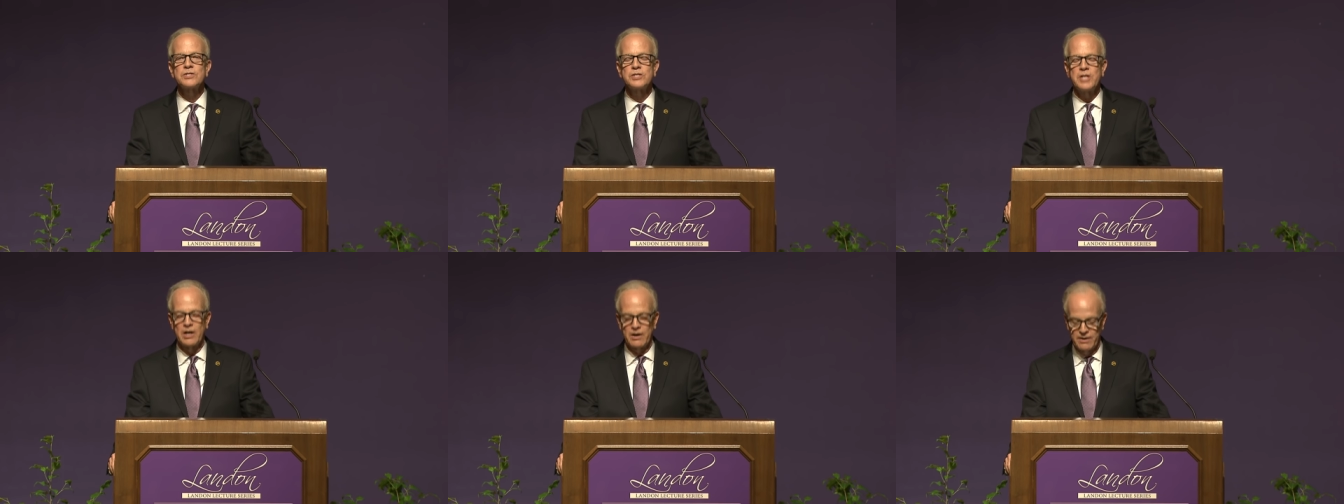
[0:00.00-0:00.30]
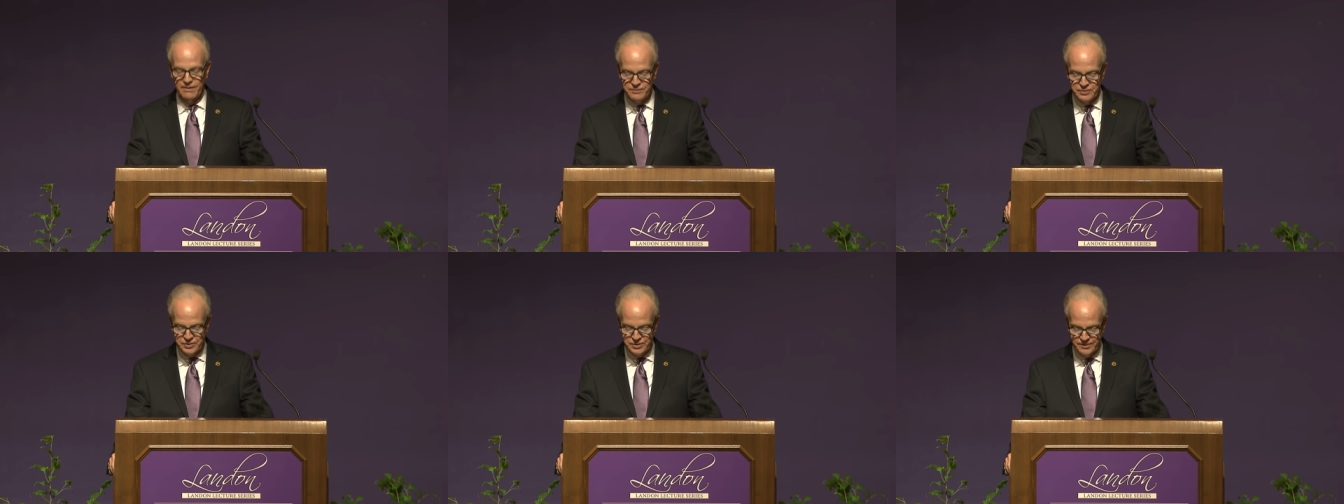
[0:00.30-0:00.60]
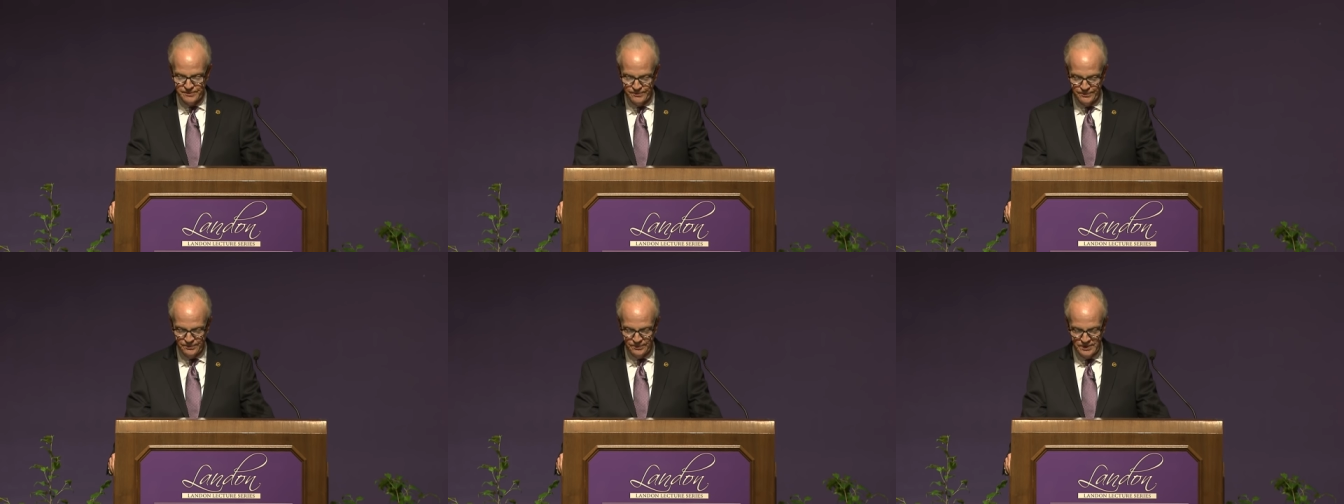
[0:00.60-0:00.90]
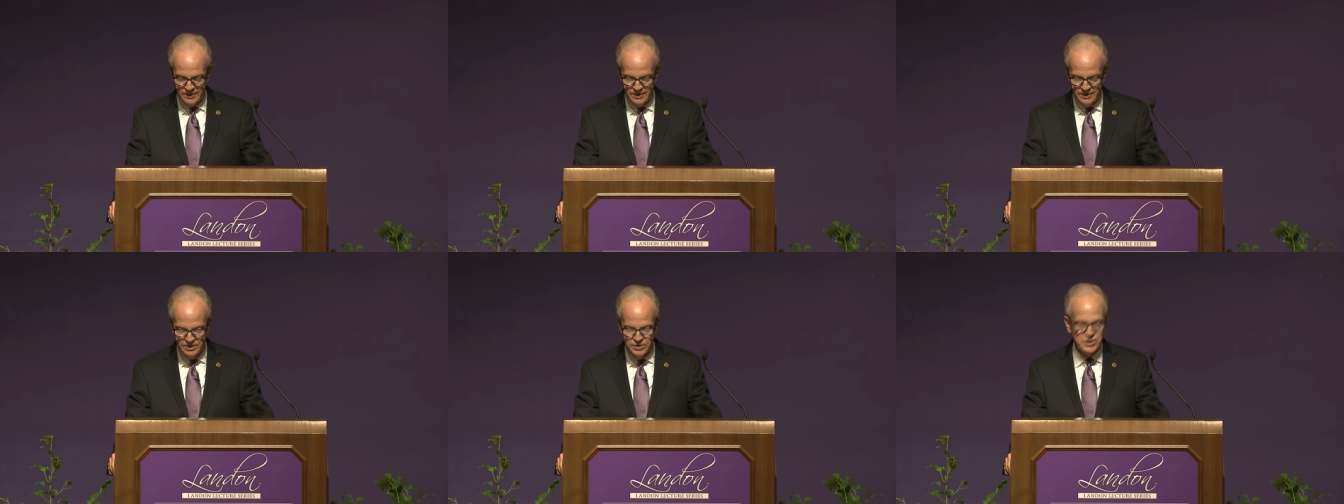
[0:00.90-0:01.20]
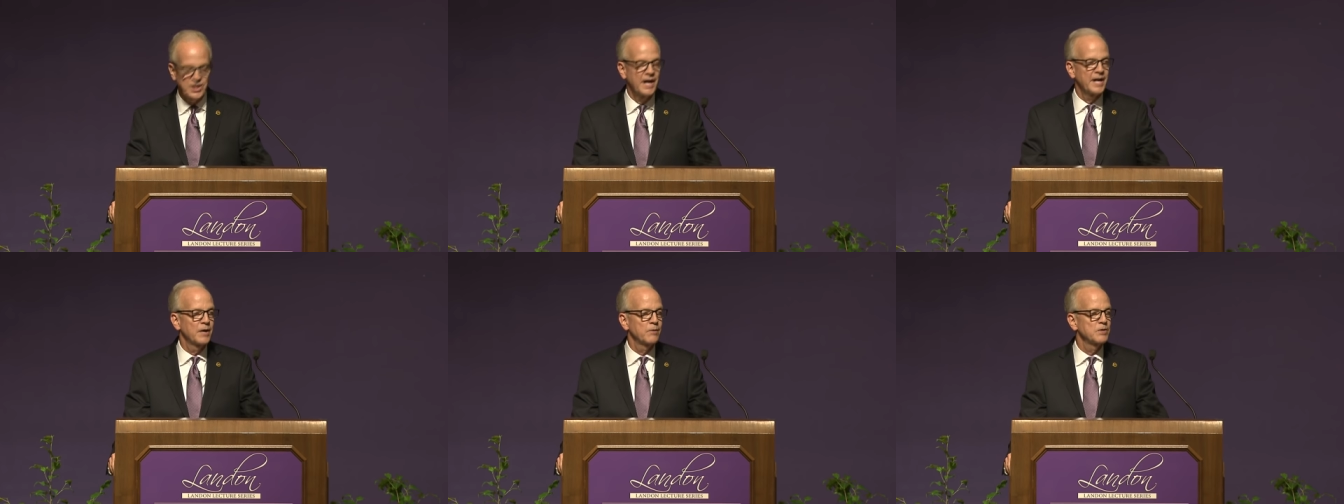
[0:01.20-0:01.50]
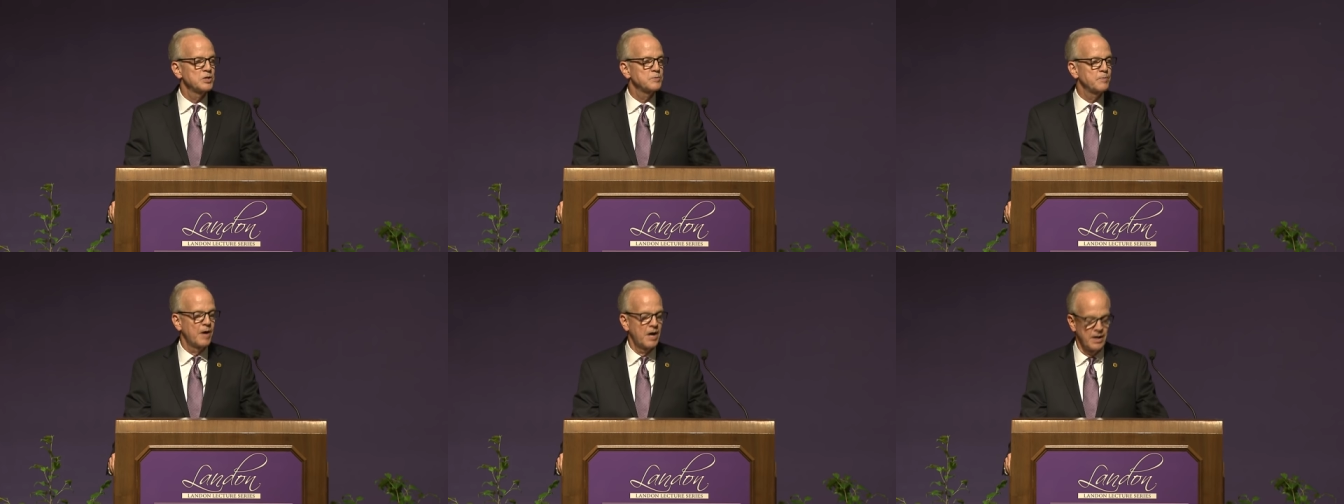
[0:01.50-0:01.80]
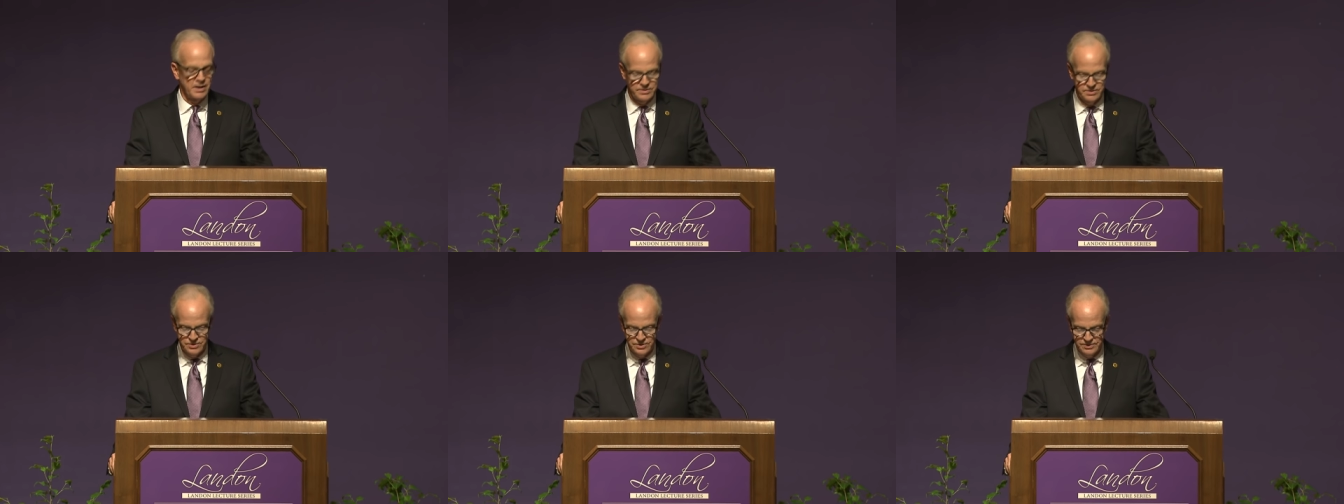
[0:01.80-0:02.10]
tariffs, China
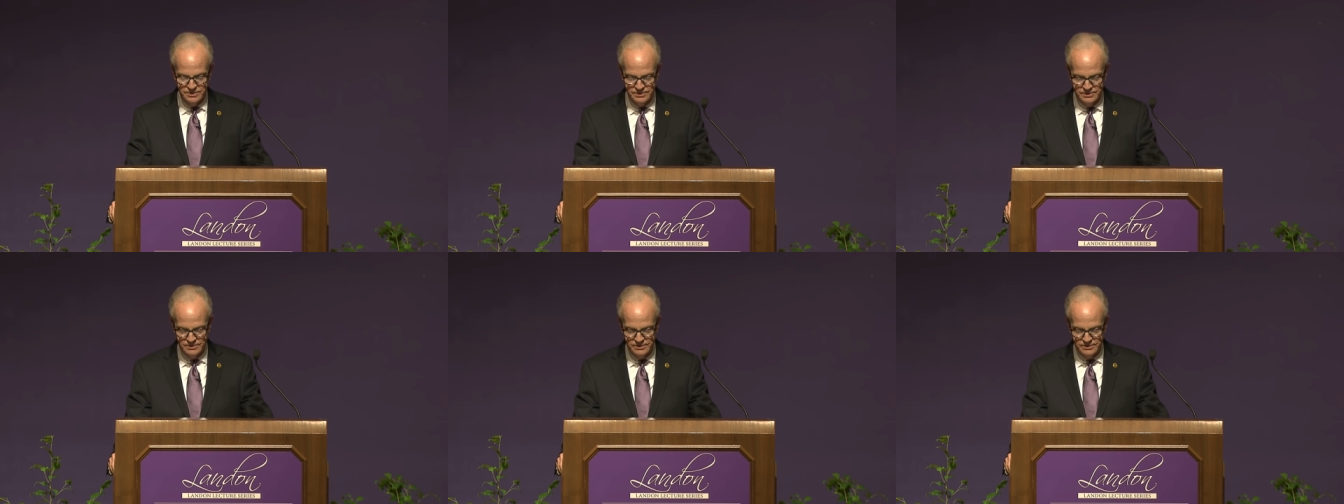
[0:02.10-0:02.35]
responds.